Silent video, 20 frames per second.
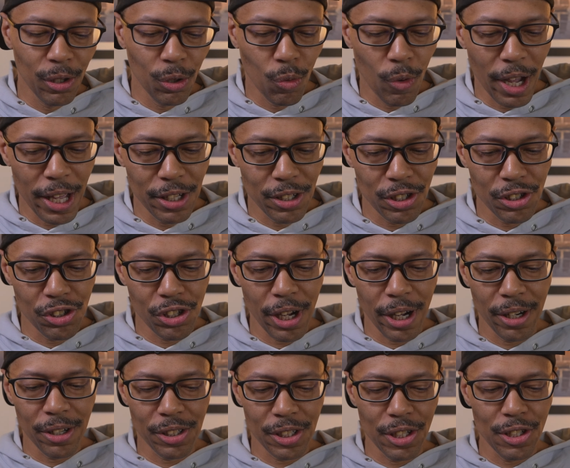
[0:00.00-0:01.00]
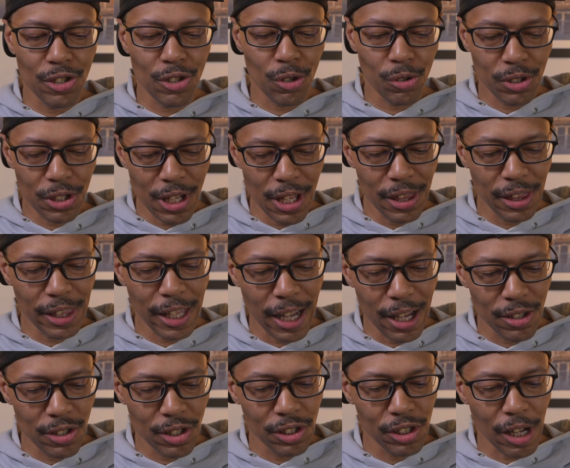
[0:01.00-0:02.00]
away to charity. So
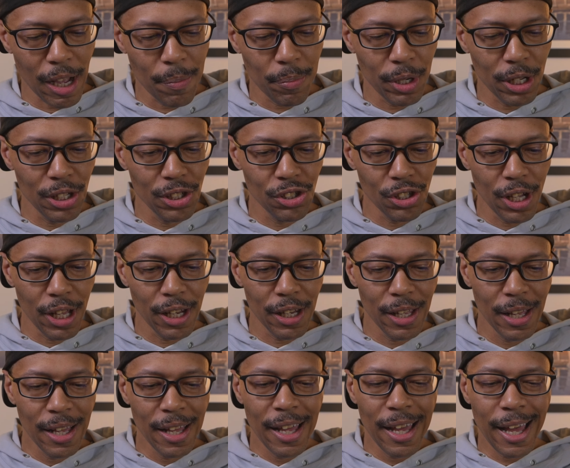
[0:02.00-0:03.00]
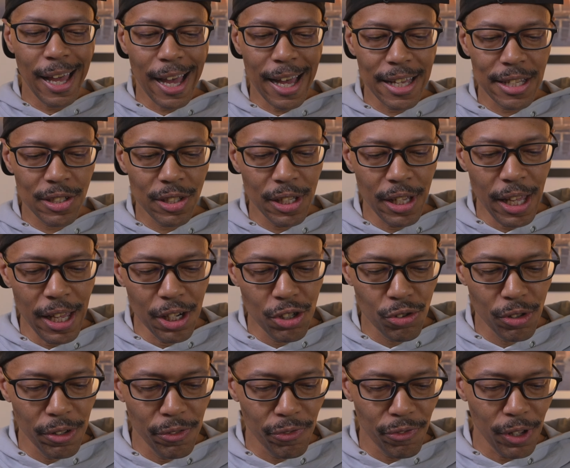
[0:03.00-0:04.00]
10,000 Japanese yen as the
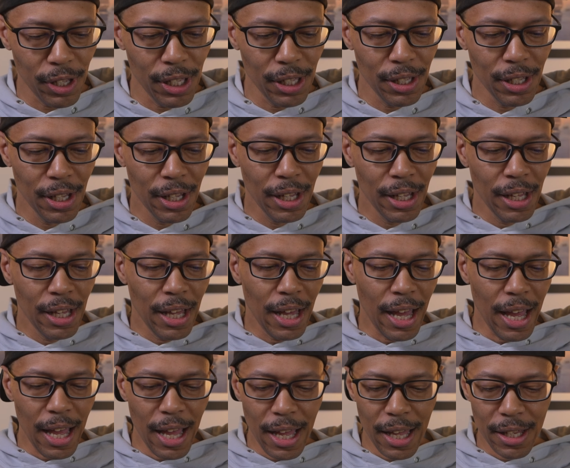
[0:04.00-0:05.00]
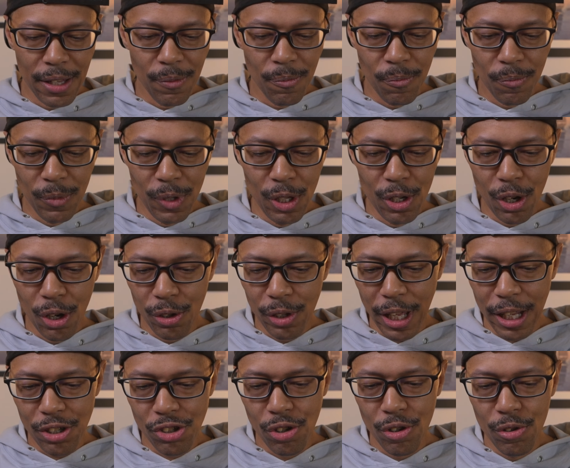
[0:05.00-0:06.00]
entry fee. And,
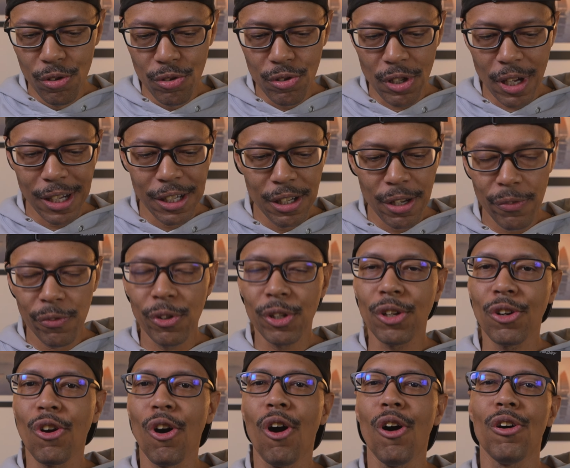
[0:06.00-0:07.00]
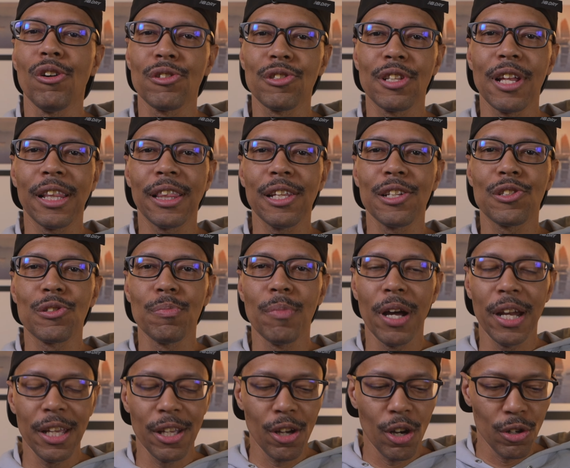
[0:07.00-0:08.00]
they choose a different cause that this
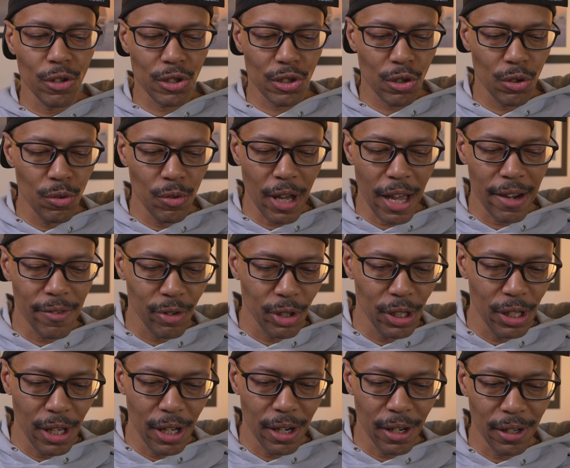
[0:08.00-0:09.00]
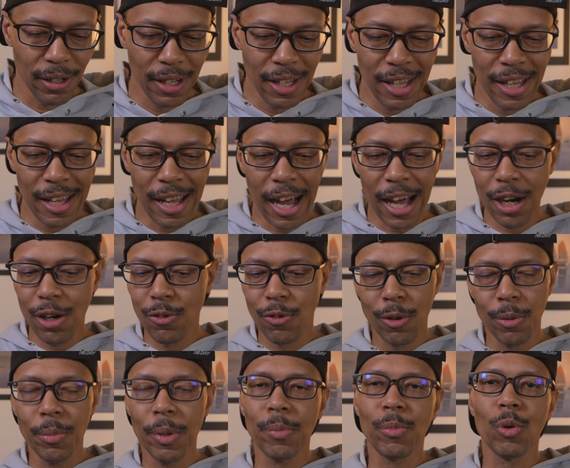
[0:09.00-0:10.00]
money goes to every year. I don't
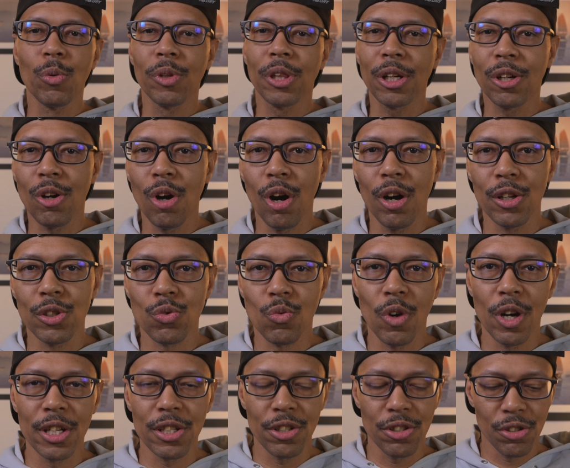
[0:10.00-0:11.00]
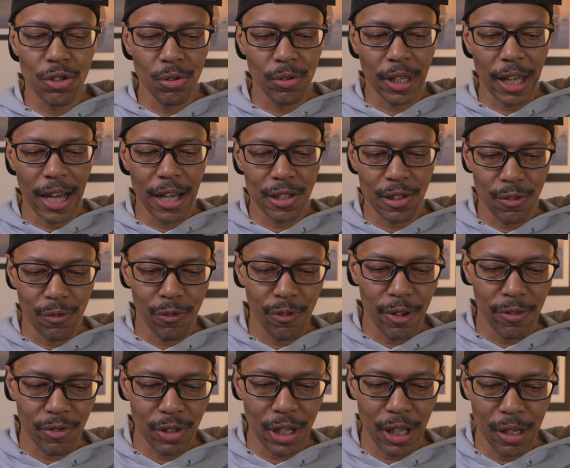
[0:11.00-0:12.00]
remember what the cause was in
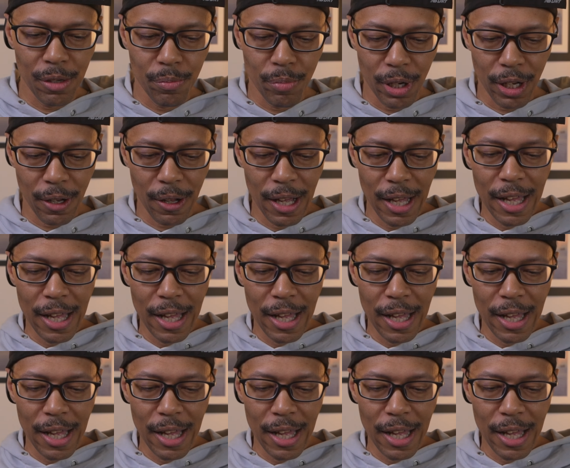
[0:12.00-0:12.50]
2015, but